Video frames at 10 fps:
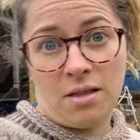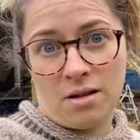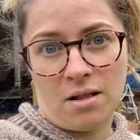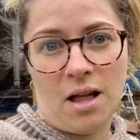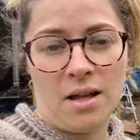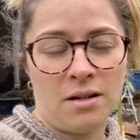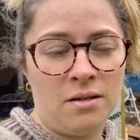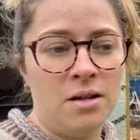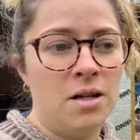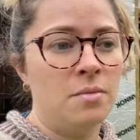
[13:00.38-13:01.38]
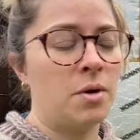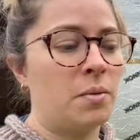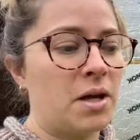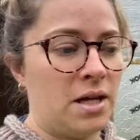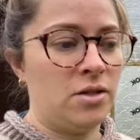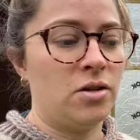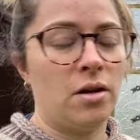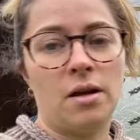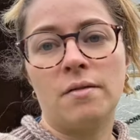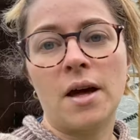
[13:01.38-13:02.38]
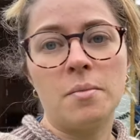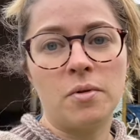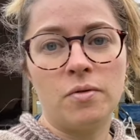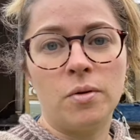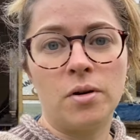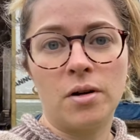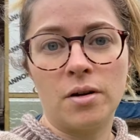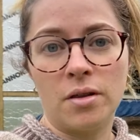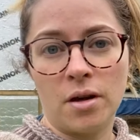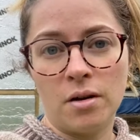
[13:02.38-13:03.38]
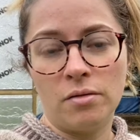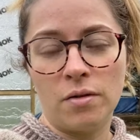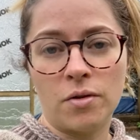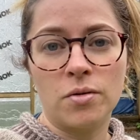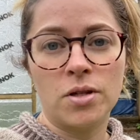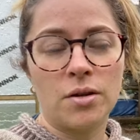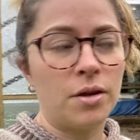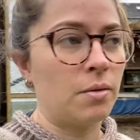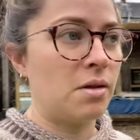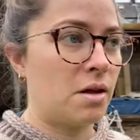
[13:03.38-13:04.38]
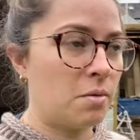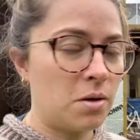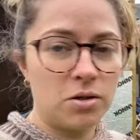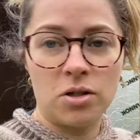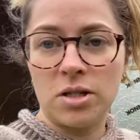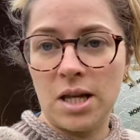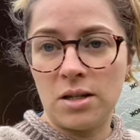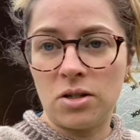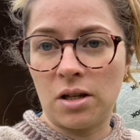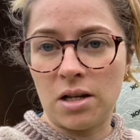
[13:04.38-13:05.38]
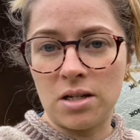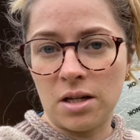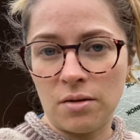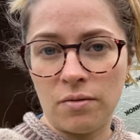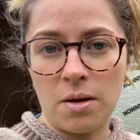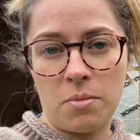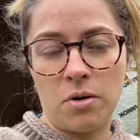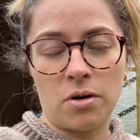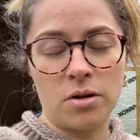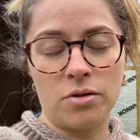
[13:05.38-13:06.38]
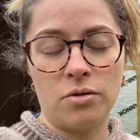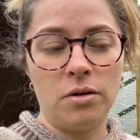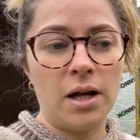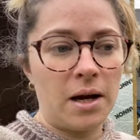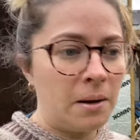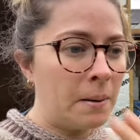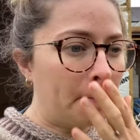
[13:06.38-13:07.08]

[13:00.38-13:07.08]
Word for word: the cladding, but we can't do any of that before the roof goes on. The only thing we can do is the insulation and the vapor control layer.